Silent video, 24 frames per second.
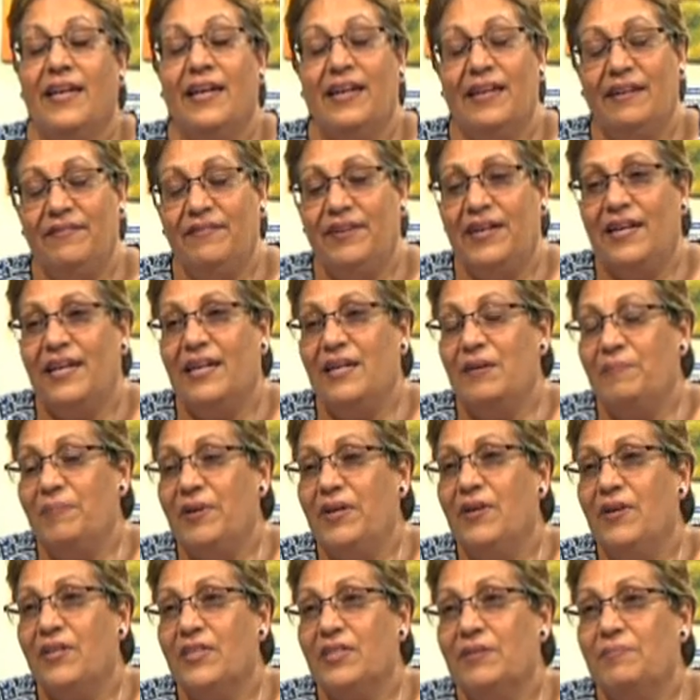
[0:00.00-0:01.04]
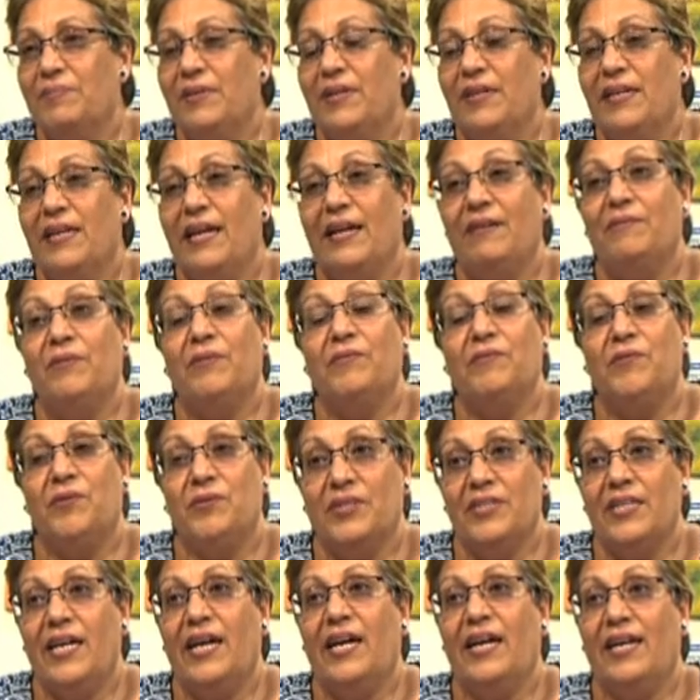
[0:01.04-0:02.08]
can even end up in hospital, and we've
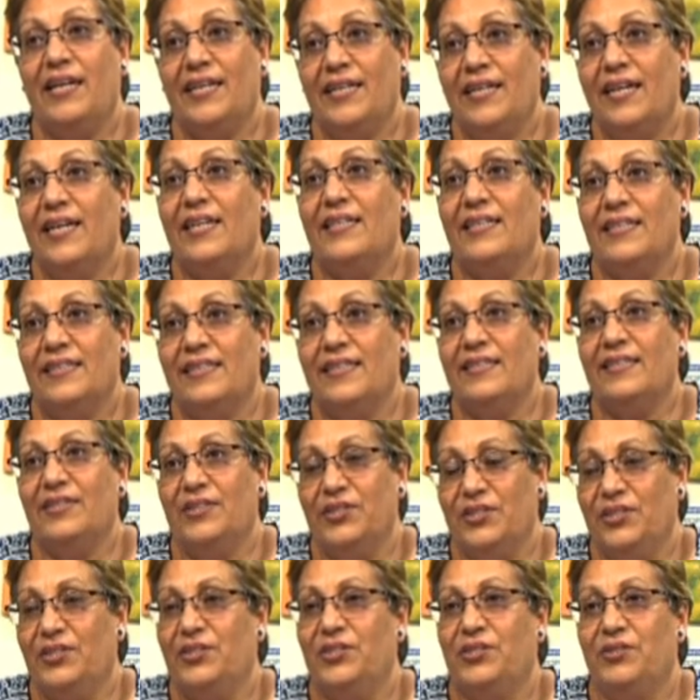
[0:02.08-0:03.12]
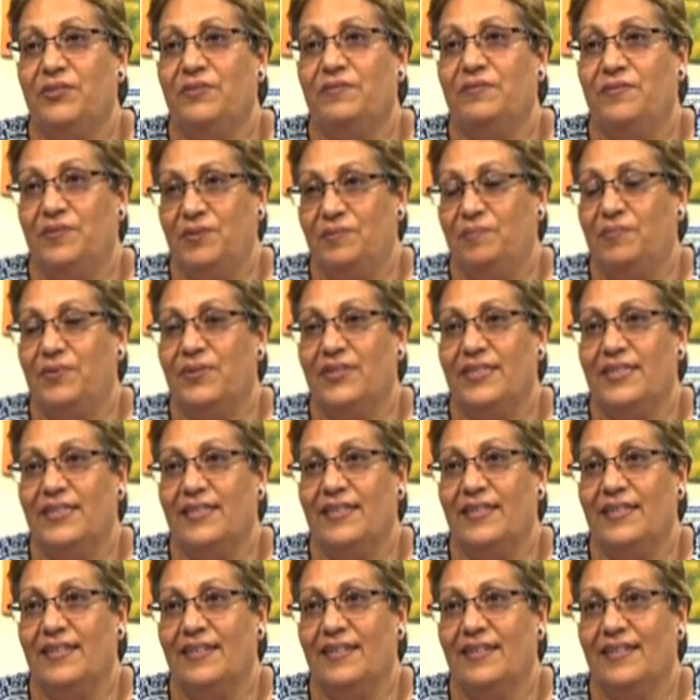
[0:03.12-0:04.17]
also had deaths due to food
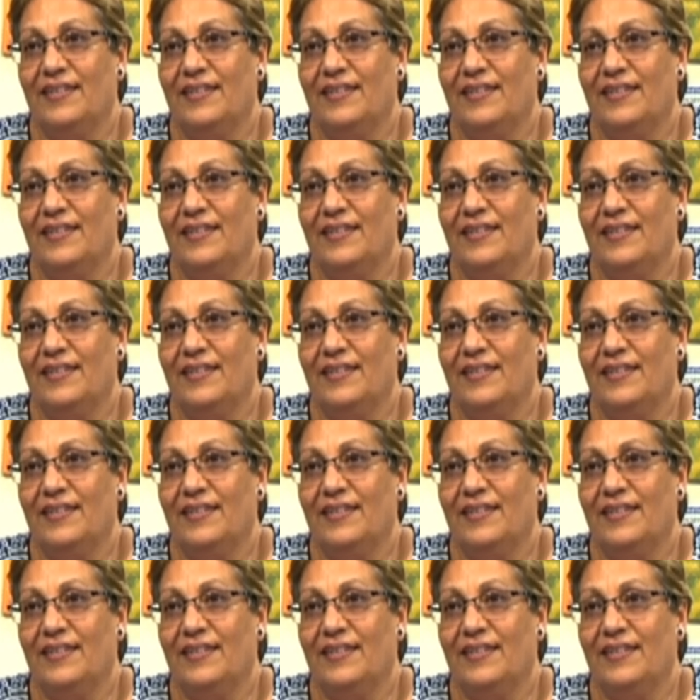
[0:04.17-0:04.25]
poisoning.